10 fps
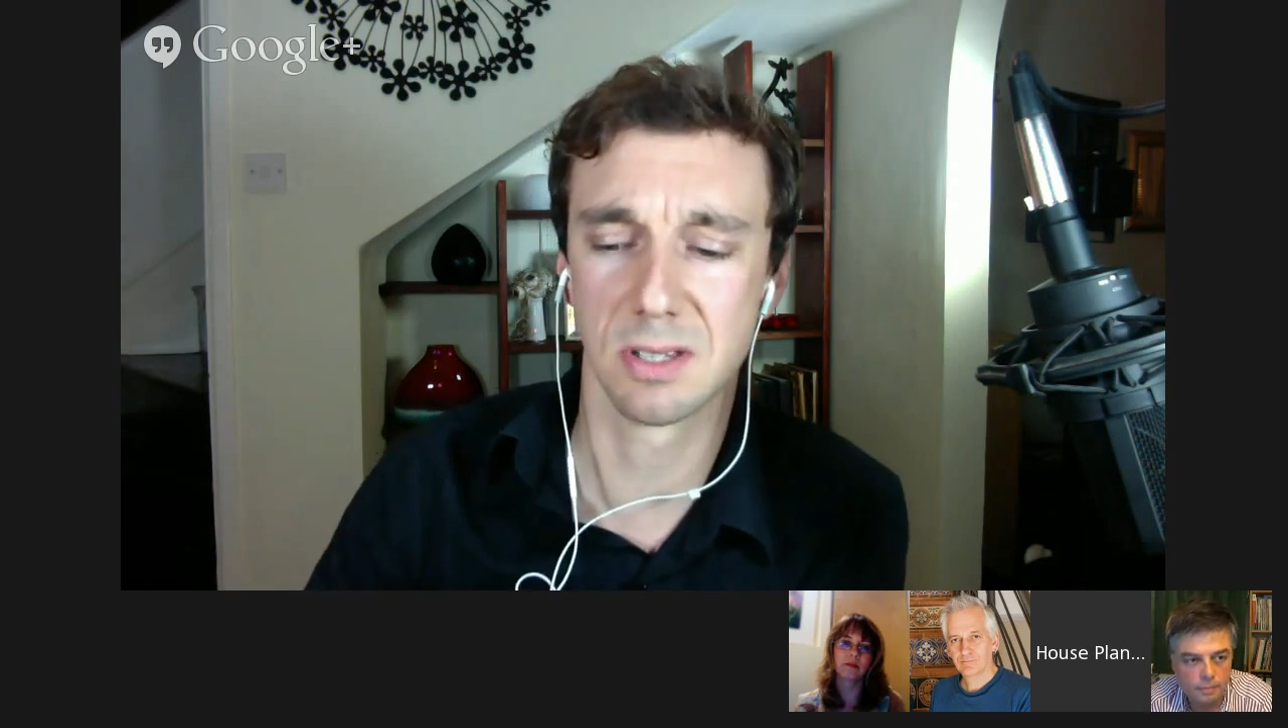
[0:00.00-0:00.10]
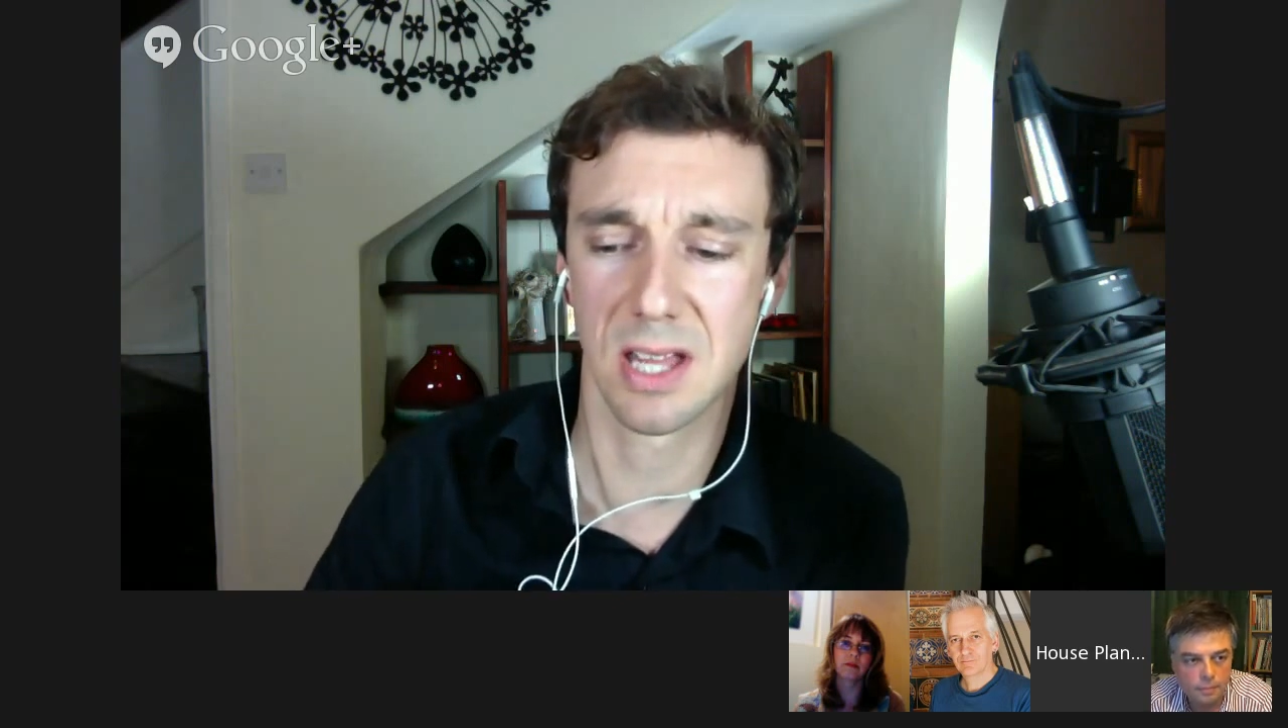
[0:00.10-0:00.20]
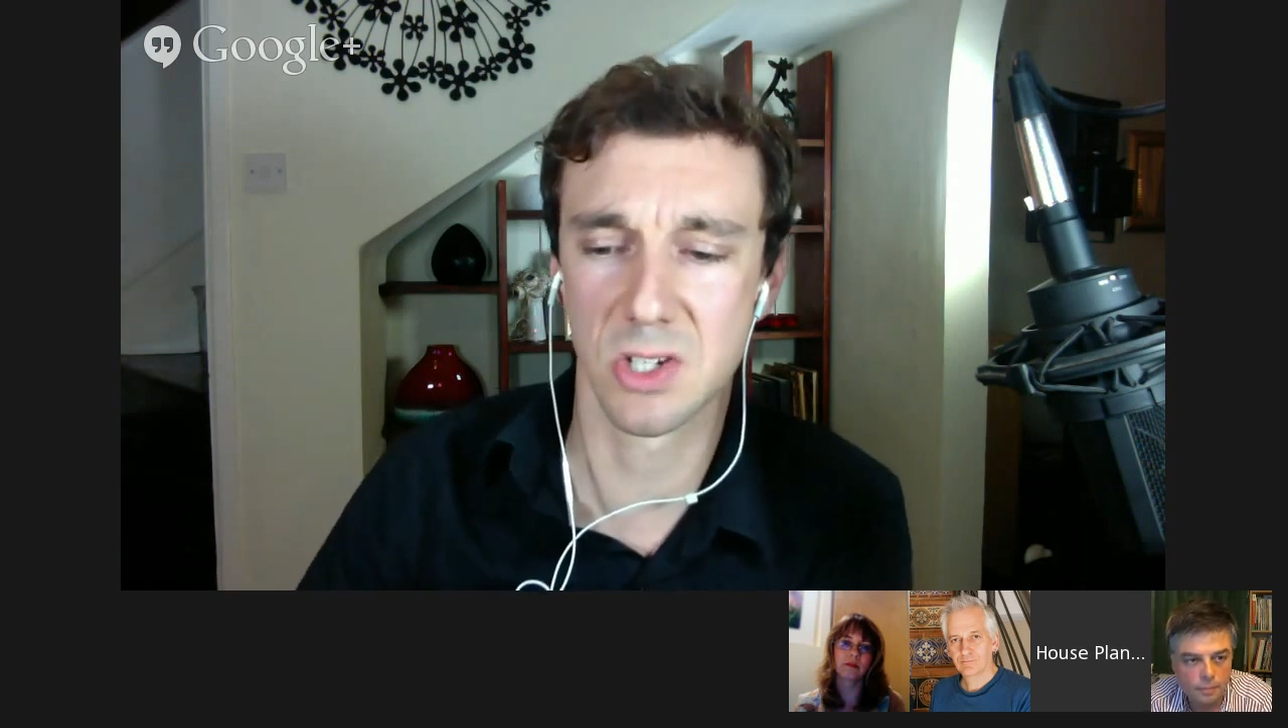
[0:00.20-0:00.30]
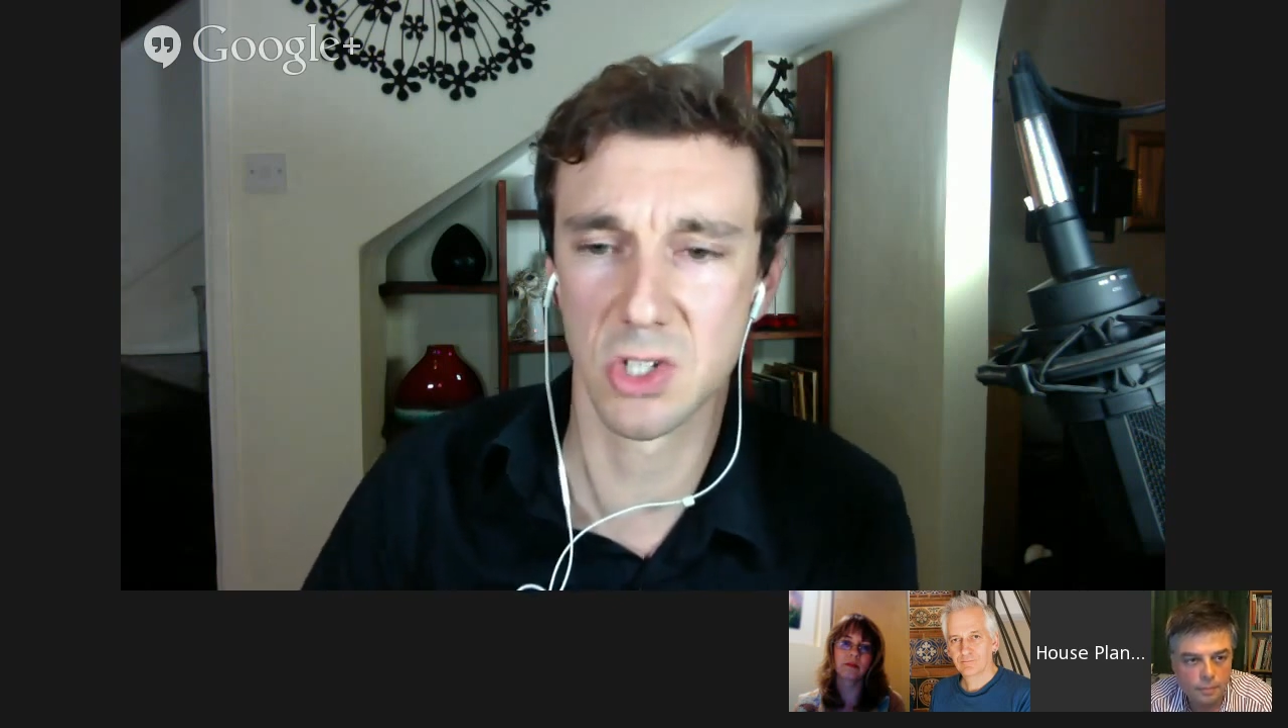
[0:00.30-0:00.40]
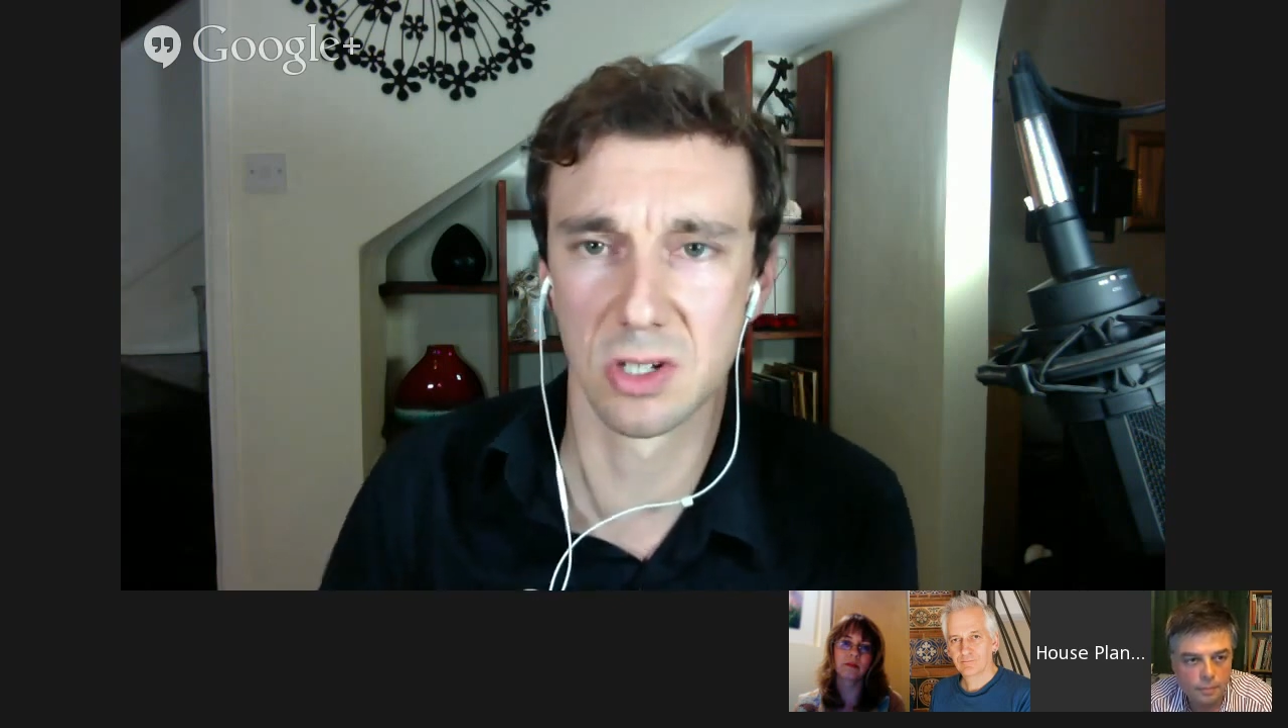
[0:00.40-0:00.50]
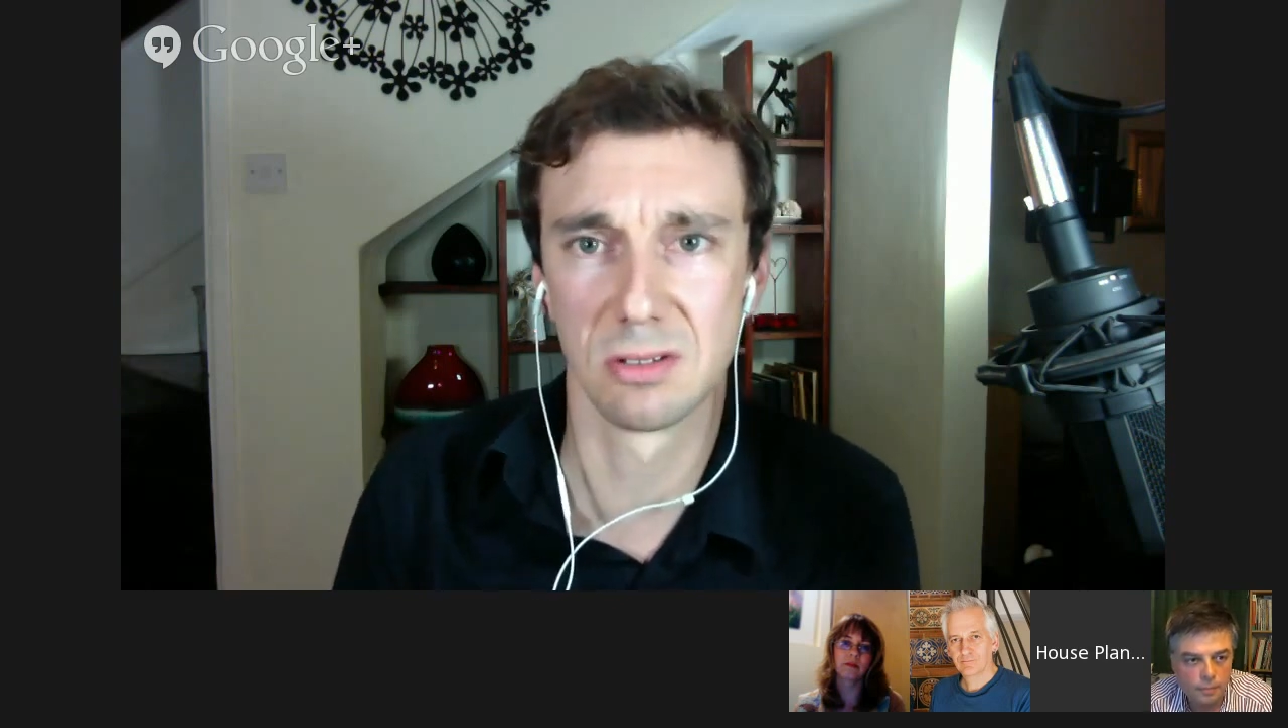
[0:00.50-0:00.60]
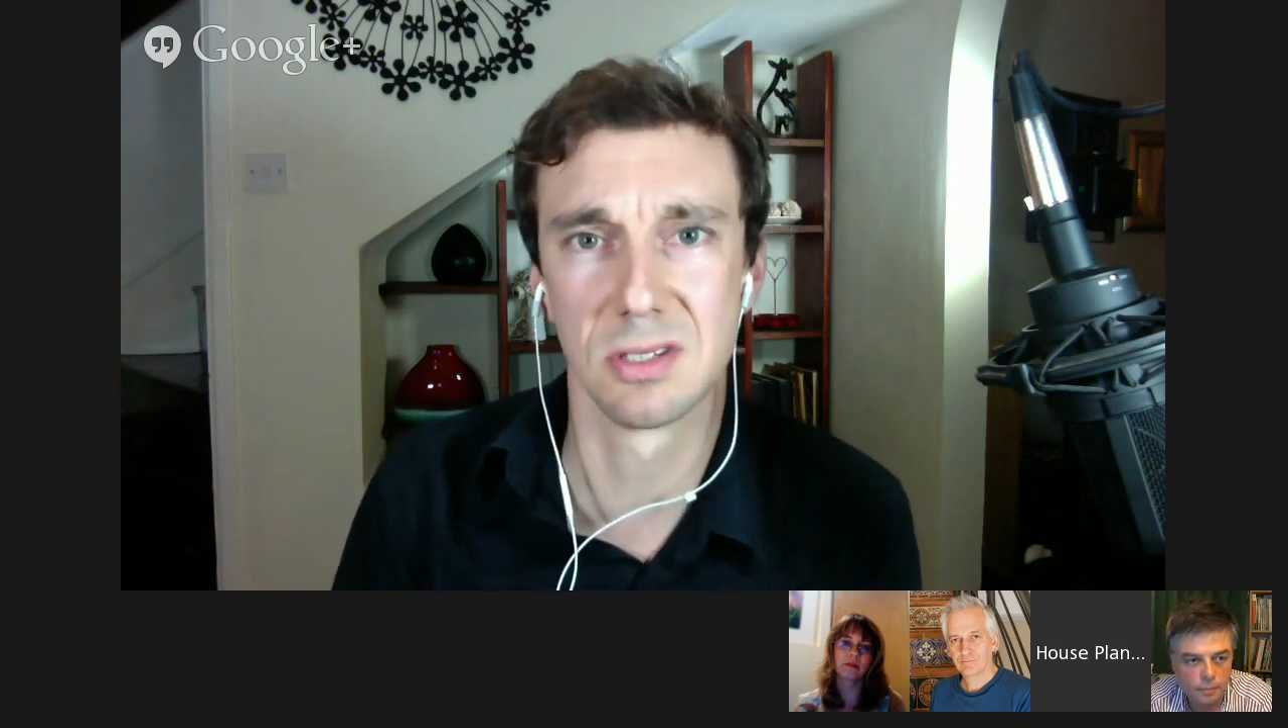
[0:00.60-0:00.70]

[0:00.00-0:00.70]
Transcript: kitchen?